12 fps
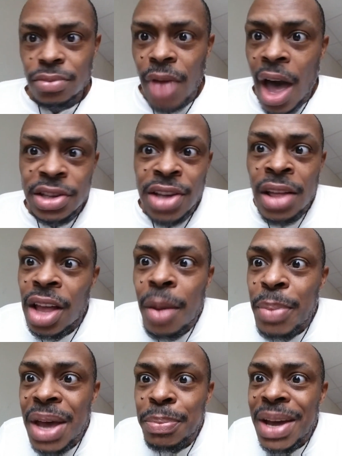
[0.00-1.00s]
That sounds like
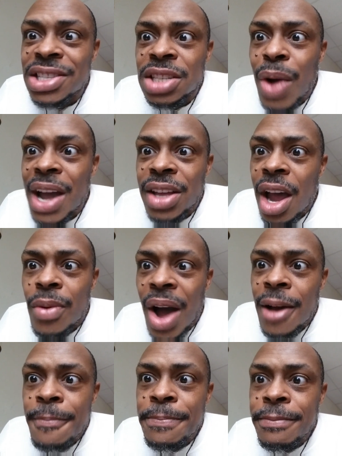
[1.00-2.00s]
a big business right there,
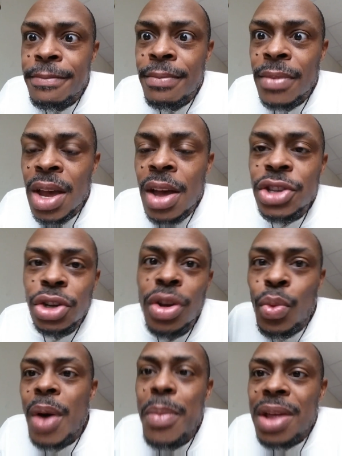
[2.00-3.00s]
right? So
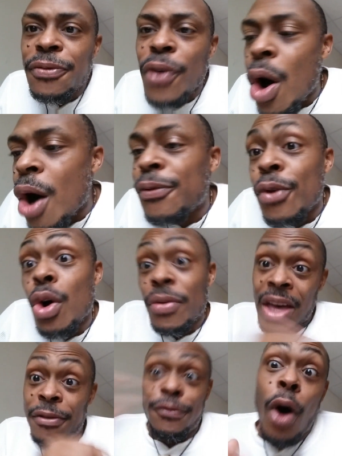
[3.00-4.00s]
the women fall for
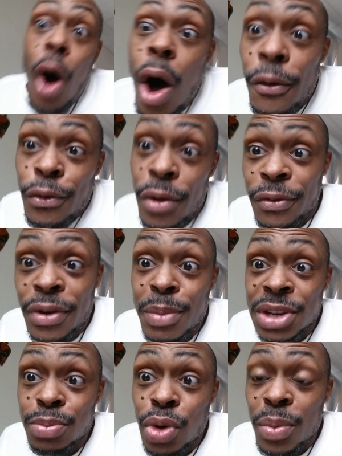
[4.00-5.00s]
the
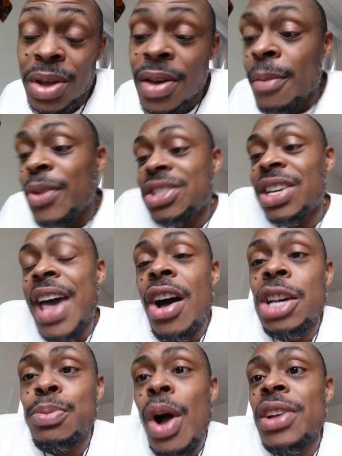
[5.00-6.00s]
feminist movement because the
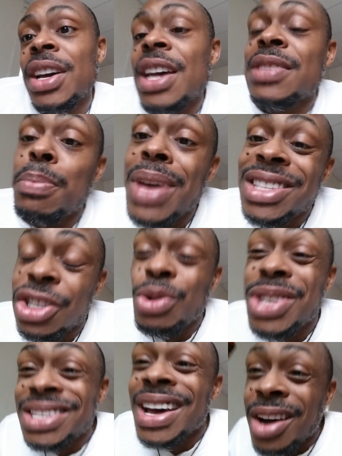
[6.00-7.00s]
Chaos Project is meant
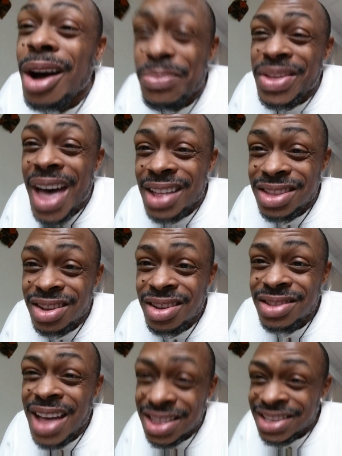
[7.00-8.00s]
to set up
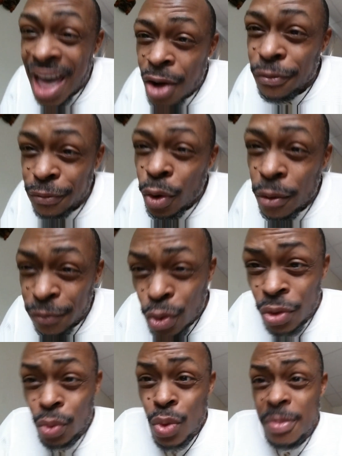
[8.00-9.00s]
that downfall
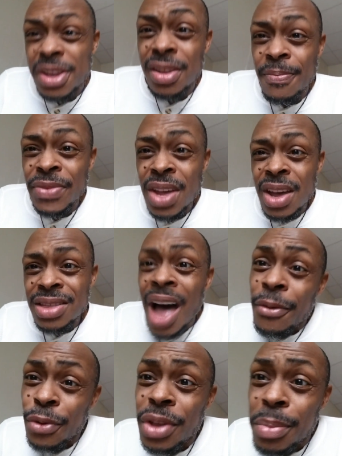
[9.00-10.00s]
for the women,
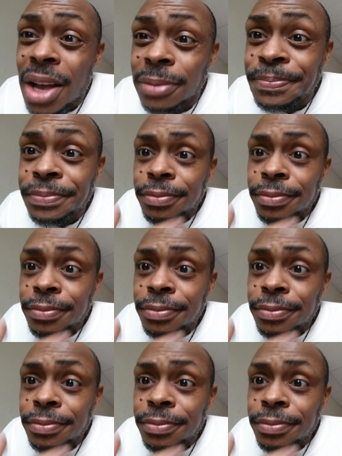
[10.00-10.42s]
not for the men.